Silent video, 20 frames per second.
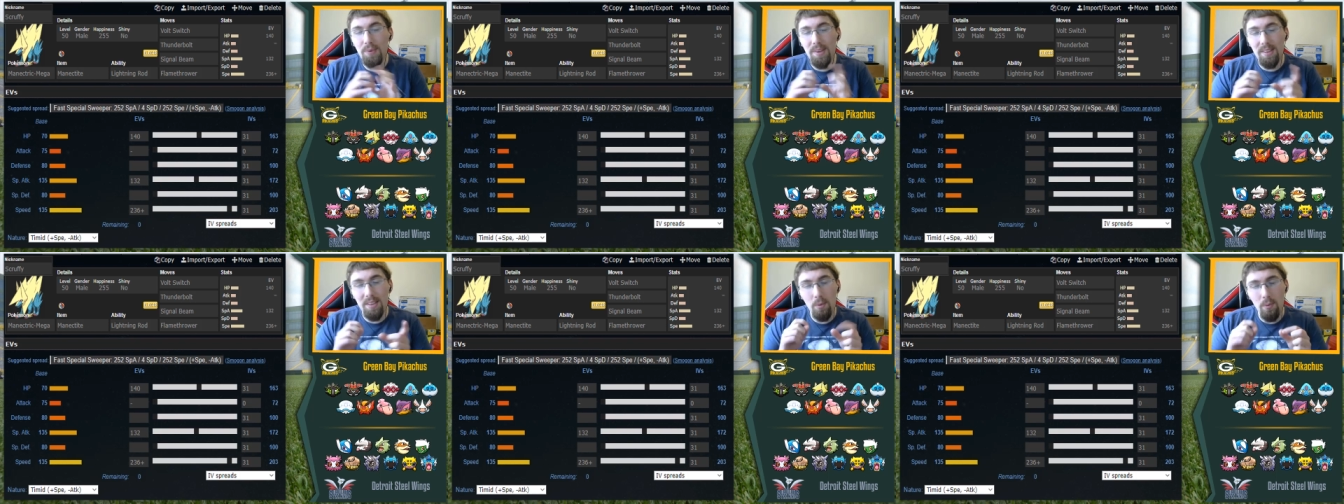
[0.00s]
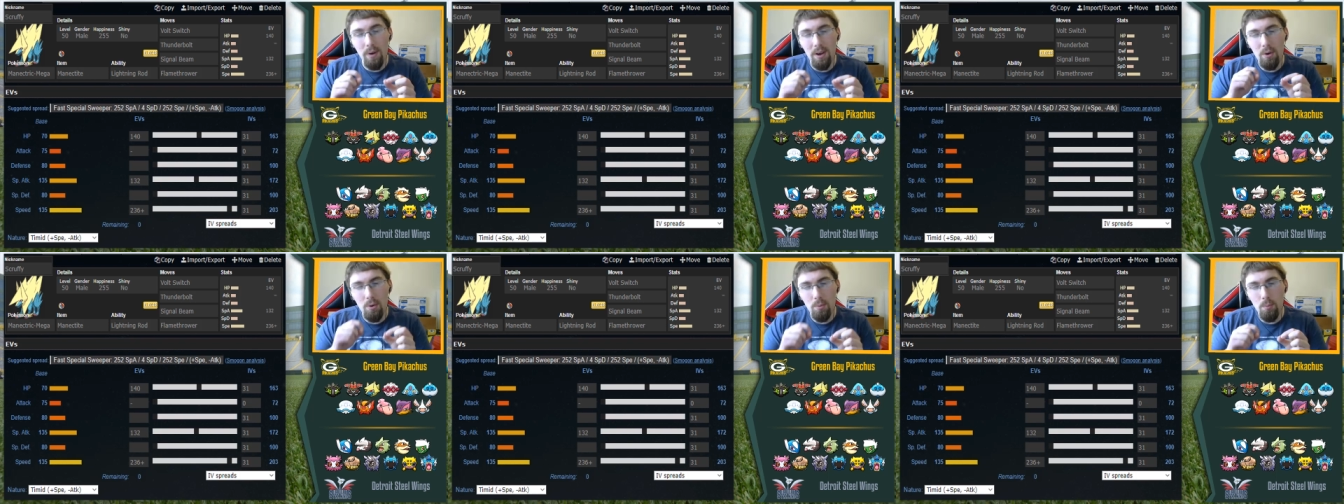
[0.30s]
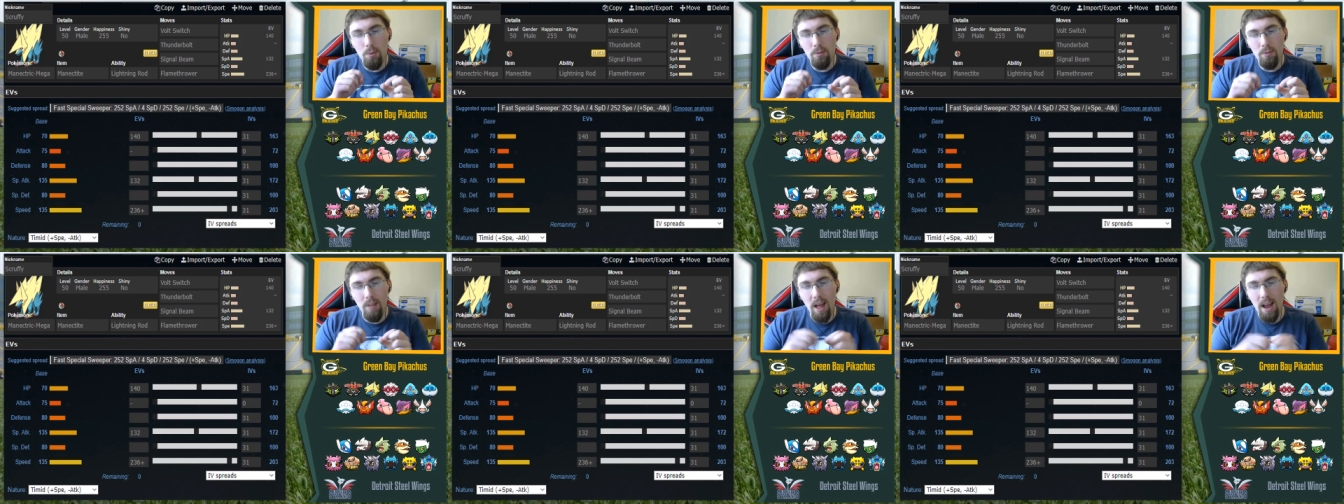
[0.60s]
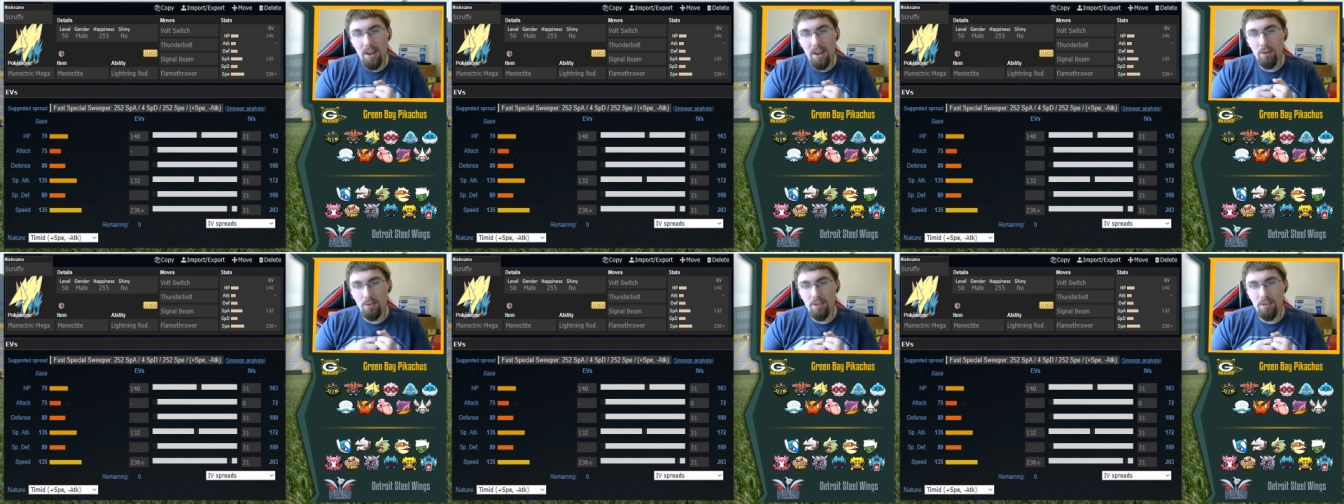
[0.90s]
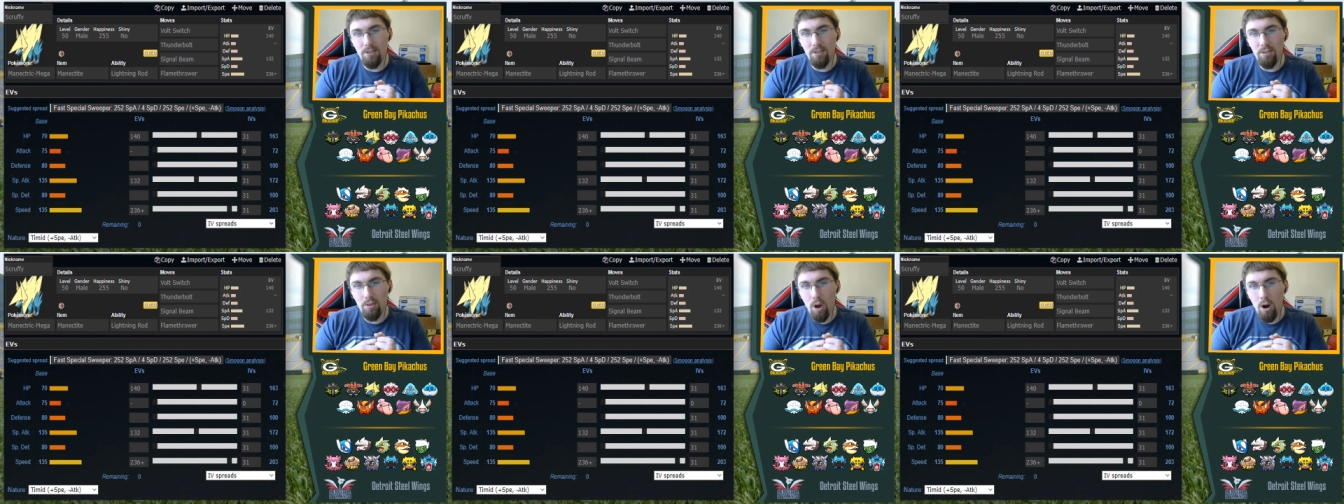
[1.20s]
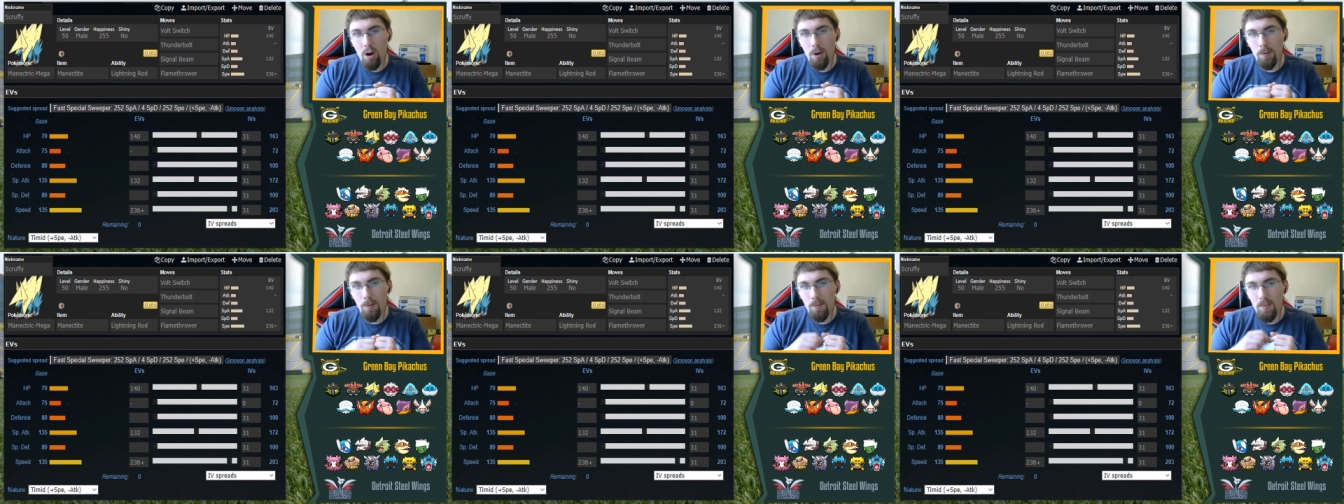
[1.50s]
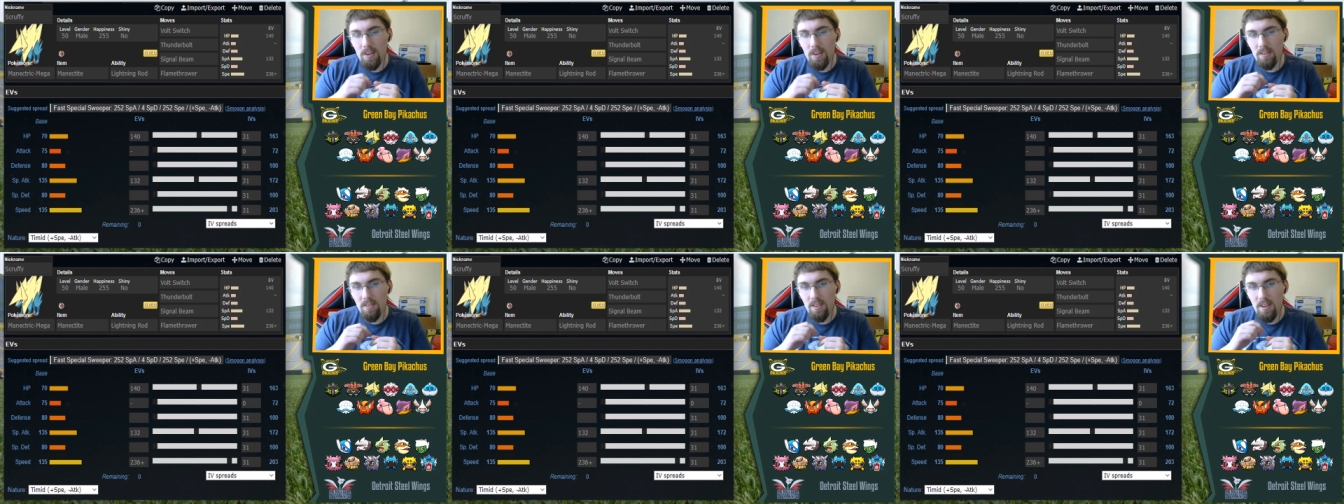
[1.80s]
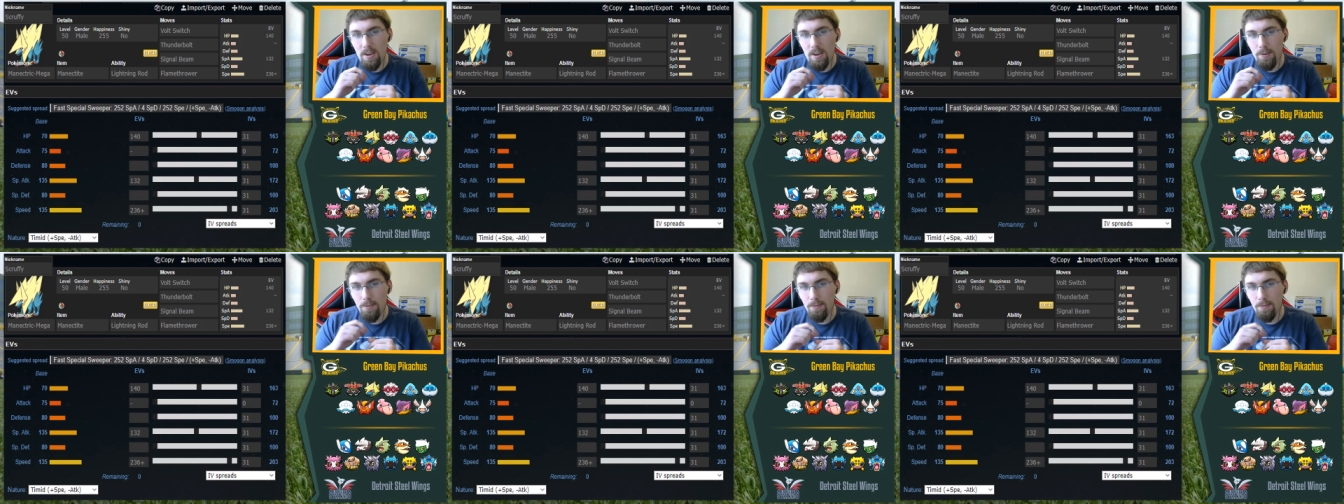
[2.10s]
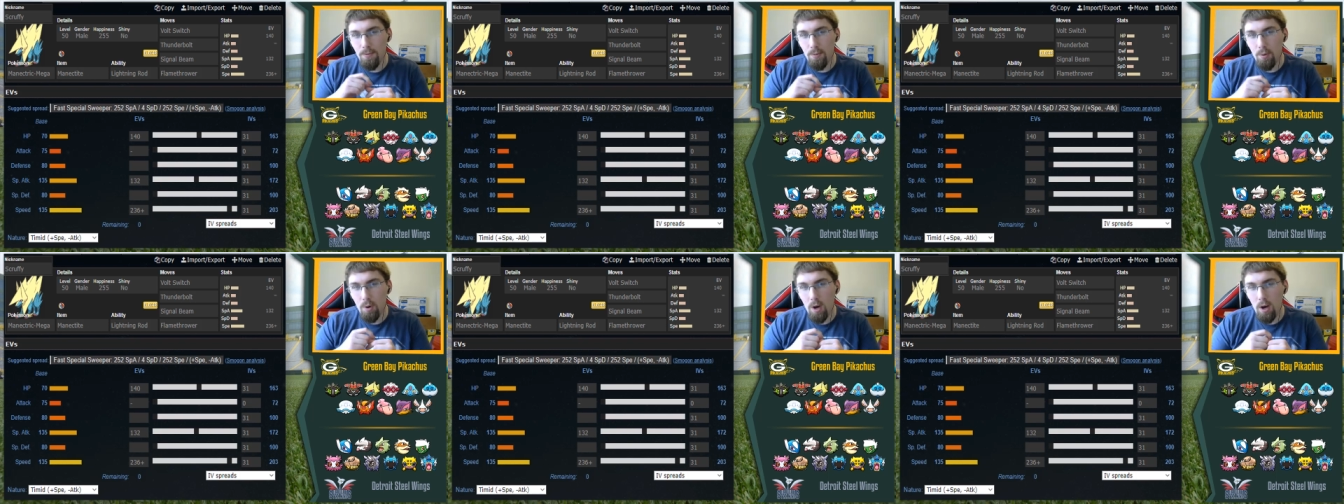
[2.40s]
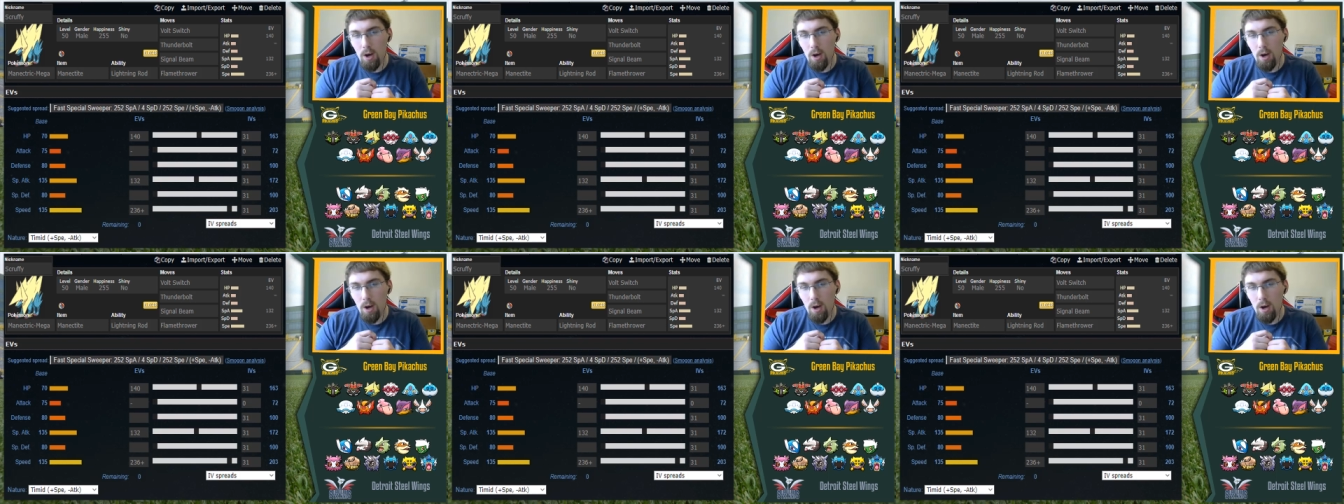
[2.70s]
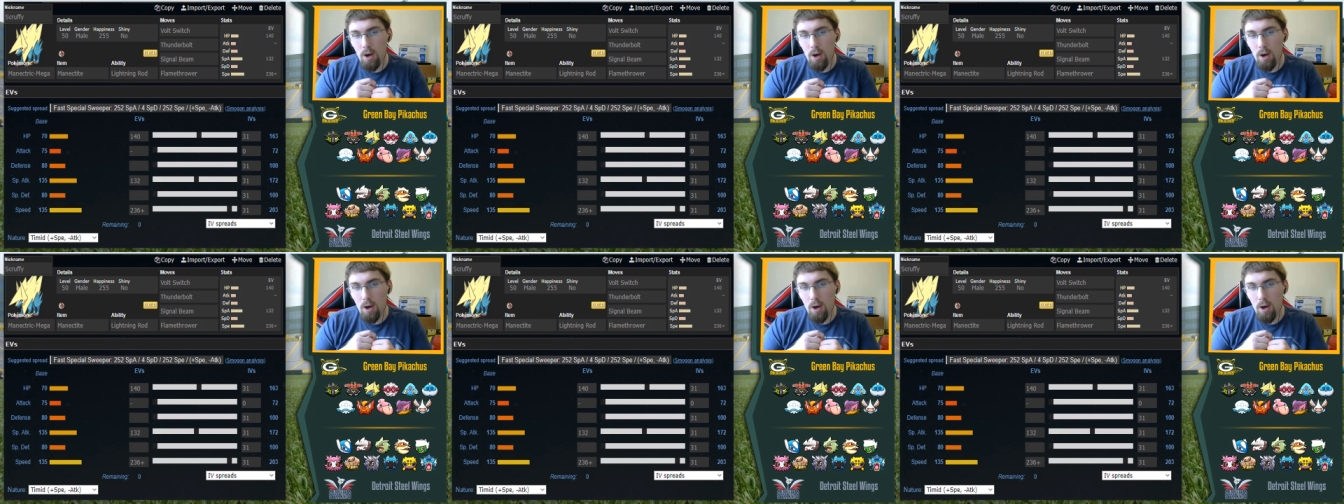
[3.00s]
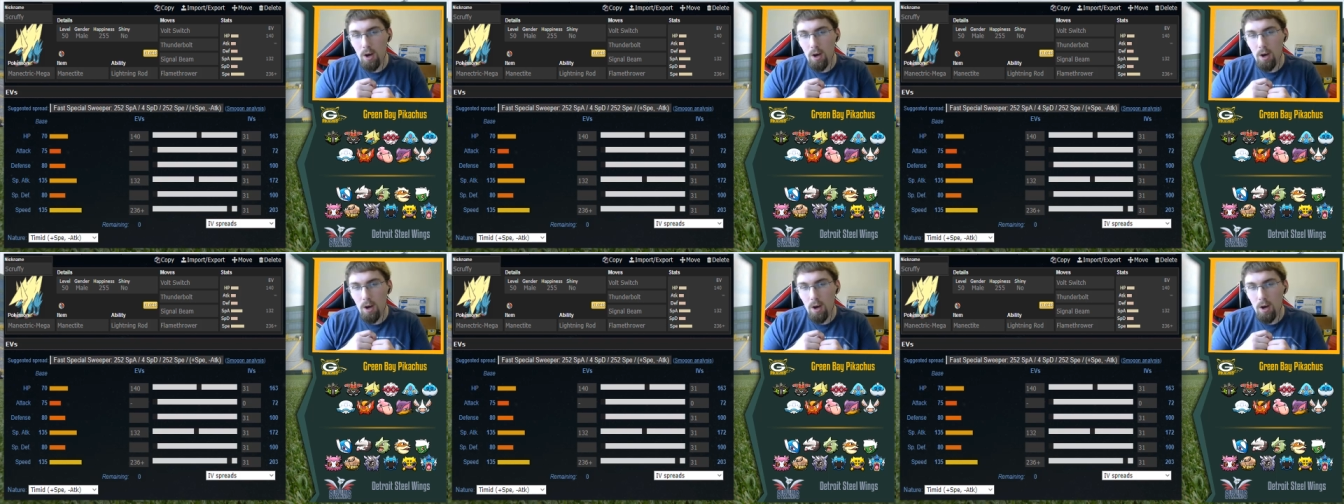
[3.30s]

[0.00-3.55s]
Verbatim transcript: really want to remove Latios' Scarf is if um,